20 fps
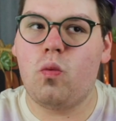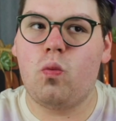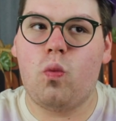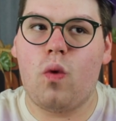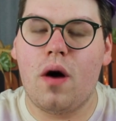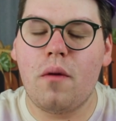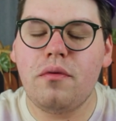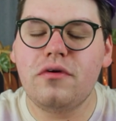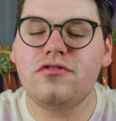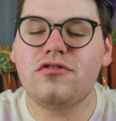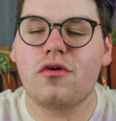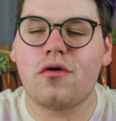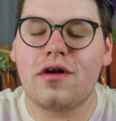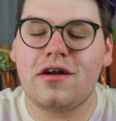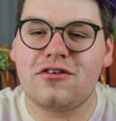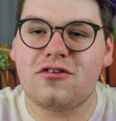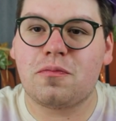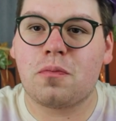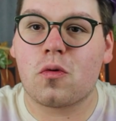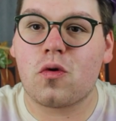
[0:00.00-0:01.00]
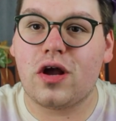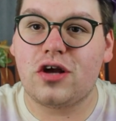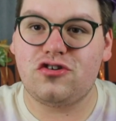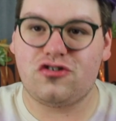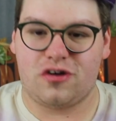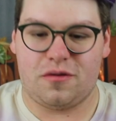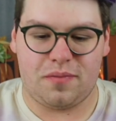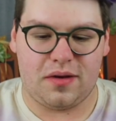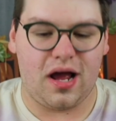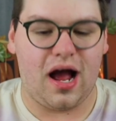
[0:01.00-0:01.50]
what was your
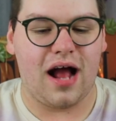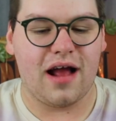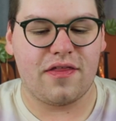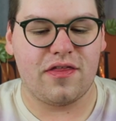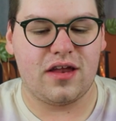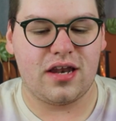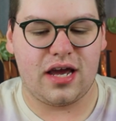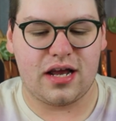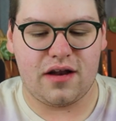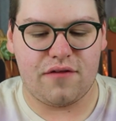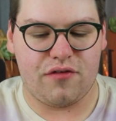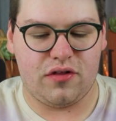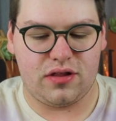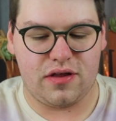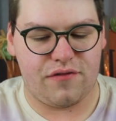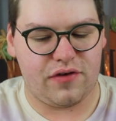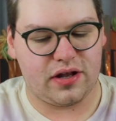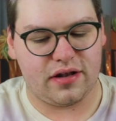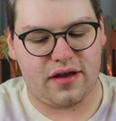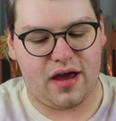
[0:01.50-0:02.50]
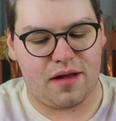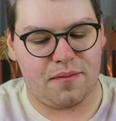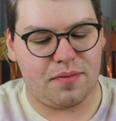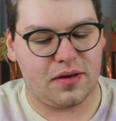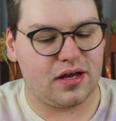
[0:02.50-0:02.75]
inspiration behind The Night of the Living Dead?